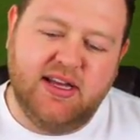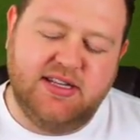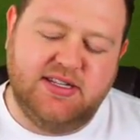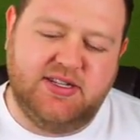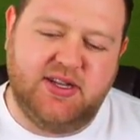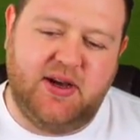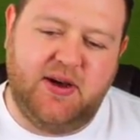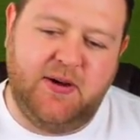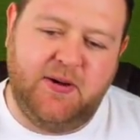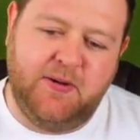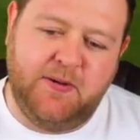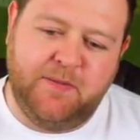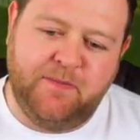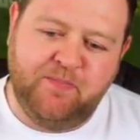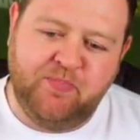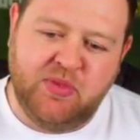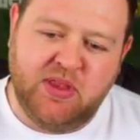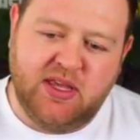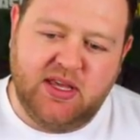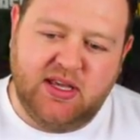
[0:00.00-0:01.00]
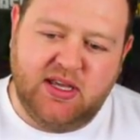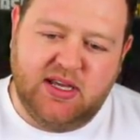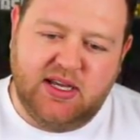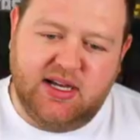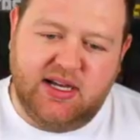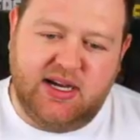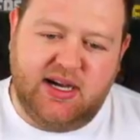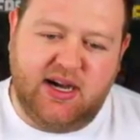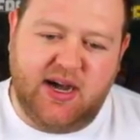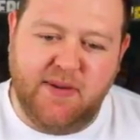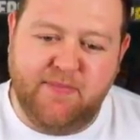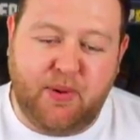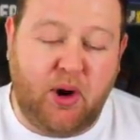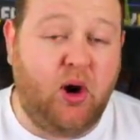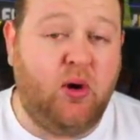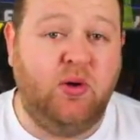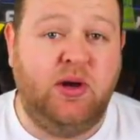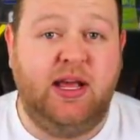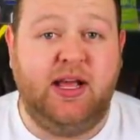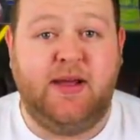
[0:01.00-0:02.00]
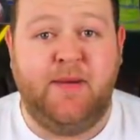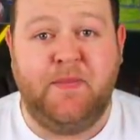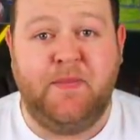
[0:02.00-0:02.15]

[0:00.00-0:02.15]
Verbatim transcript: So I bottled it